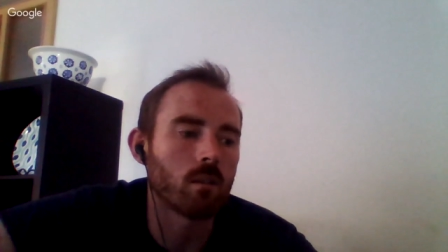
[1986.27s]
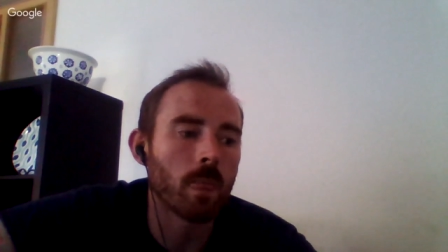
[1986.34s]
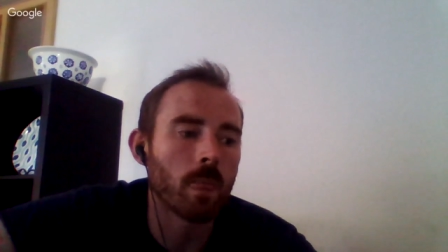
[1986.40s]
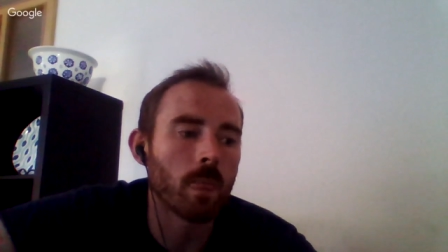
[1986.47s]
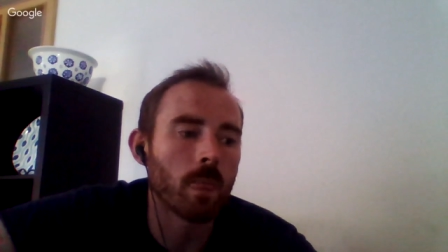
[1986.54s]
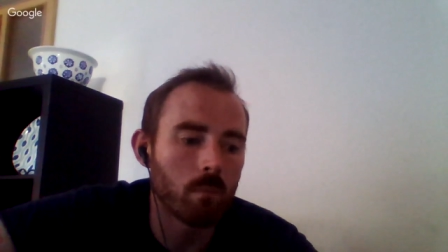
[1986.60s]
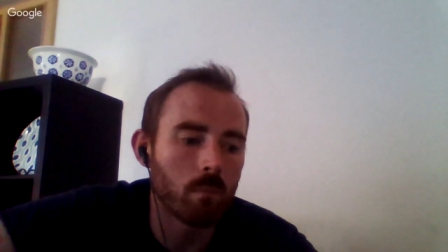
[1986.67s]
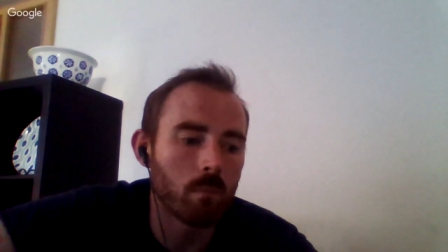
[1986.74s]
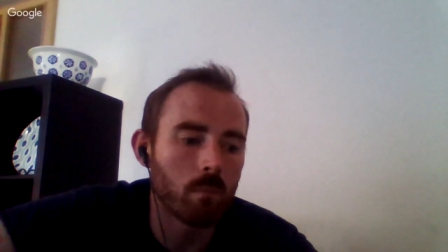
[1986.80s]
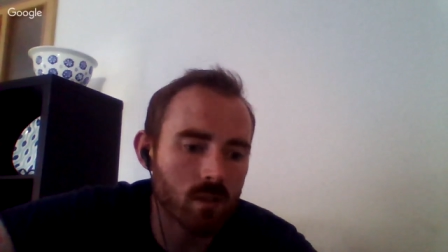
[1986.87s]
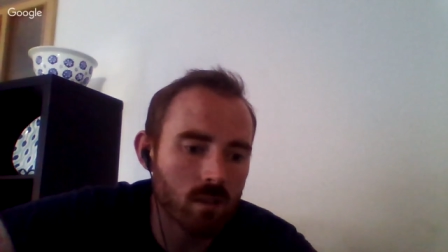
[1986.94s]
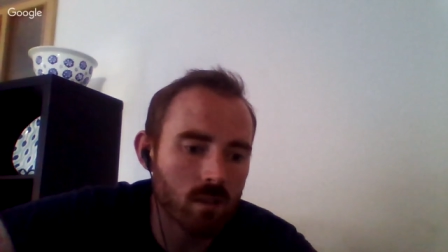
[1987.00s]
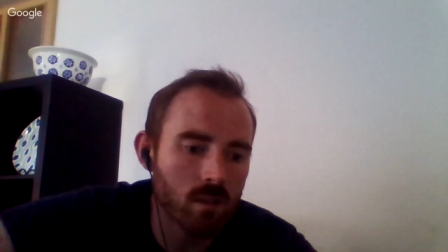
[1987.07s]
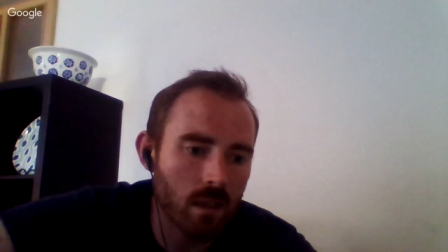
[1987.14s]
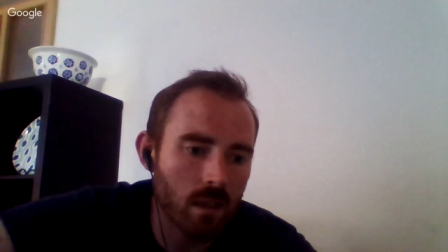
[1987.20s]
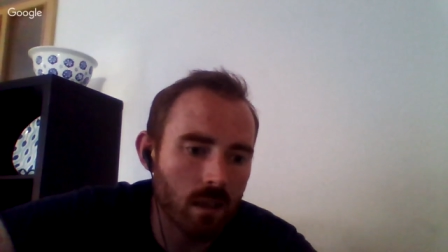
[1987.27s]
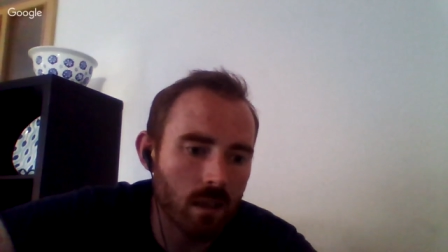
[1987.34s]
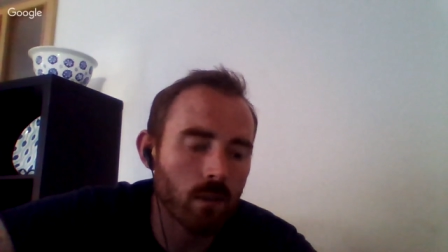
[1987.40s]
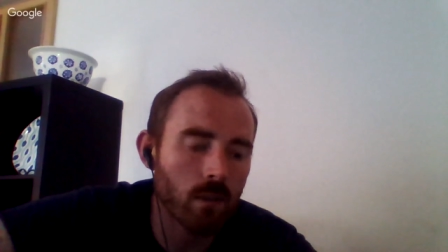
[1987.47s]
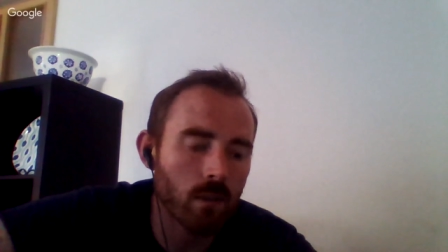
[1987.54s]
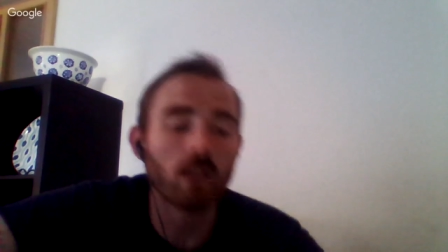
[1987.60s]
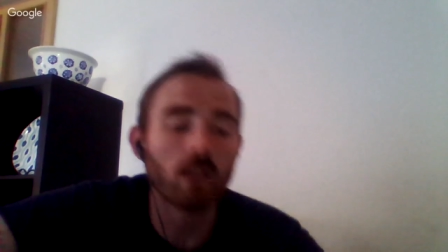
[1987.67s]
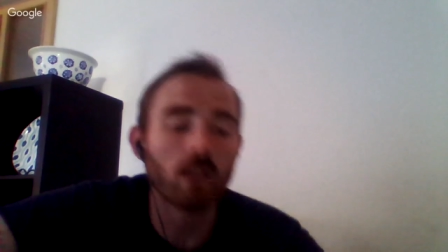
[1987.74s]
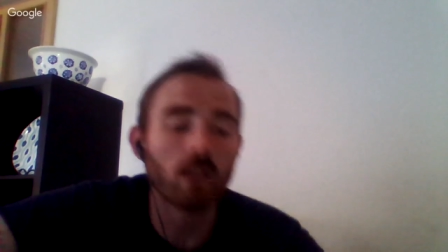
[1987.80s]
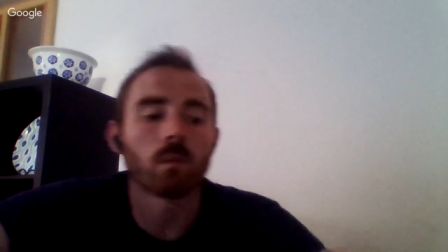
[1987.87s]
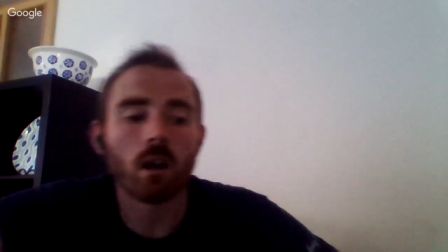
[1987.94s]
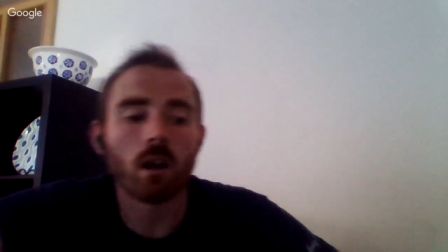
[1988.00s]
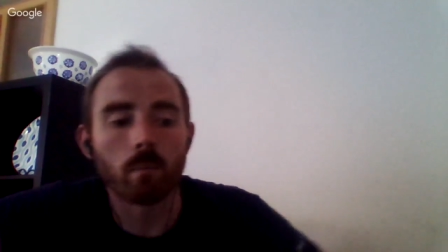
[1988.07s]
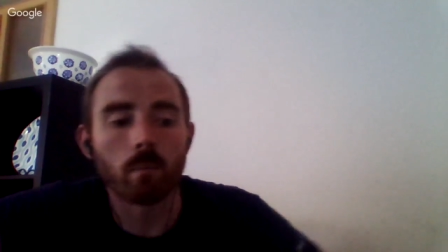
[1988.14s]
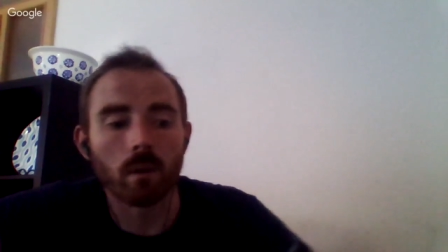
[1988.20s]
But just think of it. I, this is what I
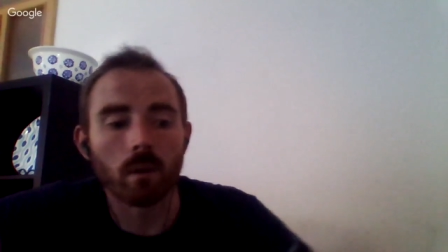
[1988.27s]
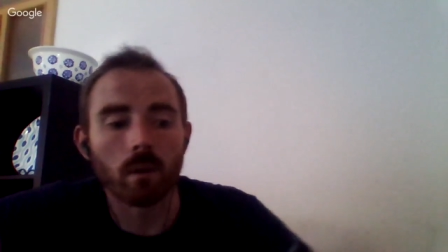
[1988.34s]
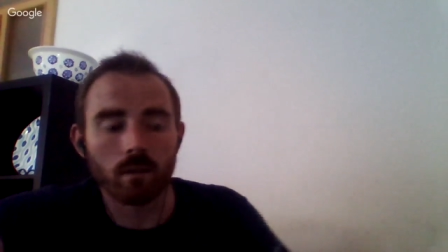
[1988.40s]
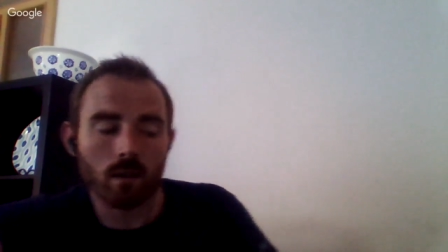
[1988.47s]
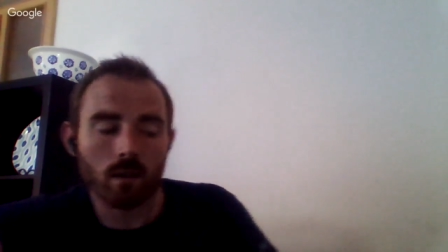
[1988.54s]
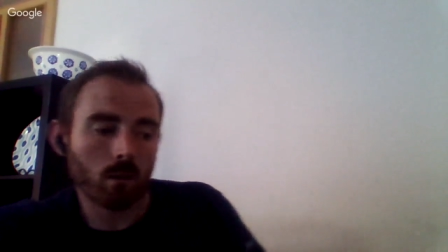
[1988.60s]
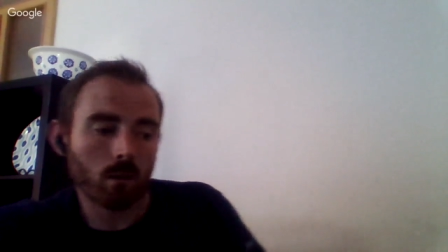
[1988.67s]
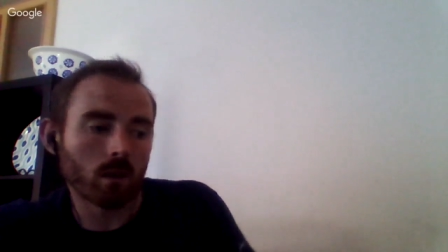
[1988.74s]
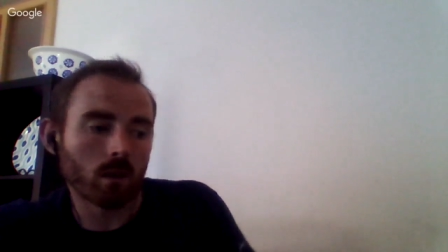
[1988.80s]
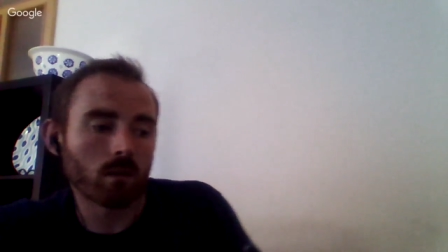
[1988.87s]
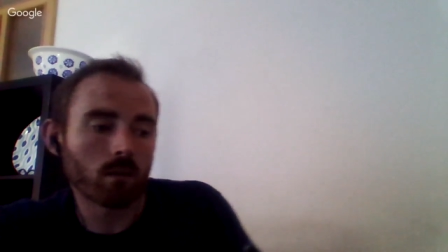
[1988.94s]
believe anyway.